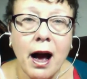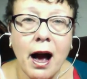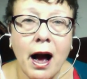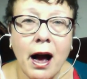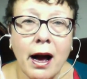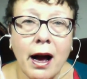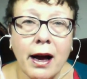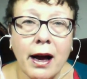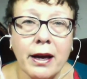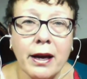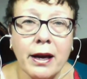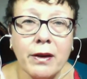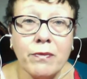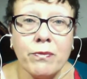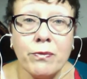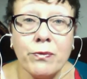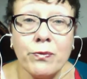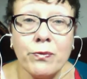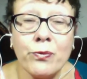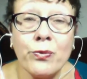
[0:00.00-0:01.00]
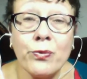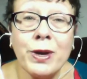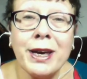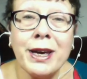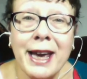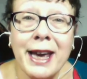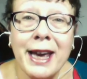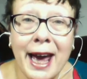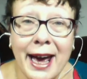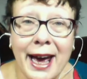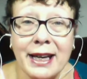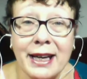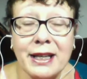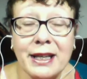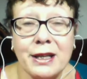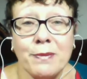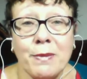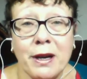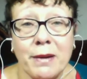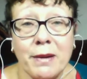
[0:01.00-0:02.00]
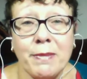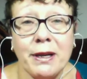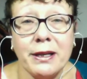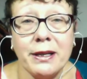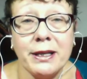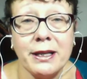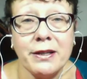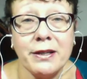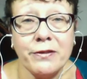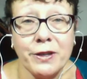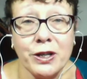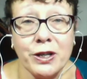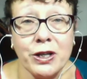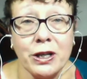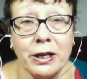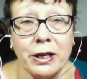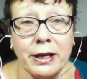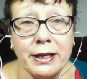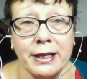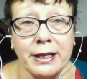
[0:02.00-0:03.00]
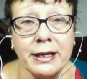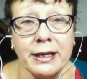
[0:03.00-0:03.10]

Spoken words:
I regained my ability to visualize.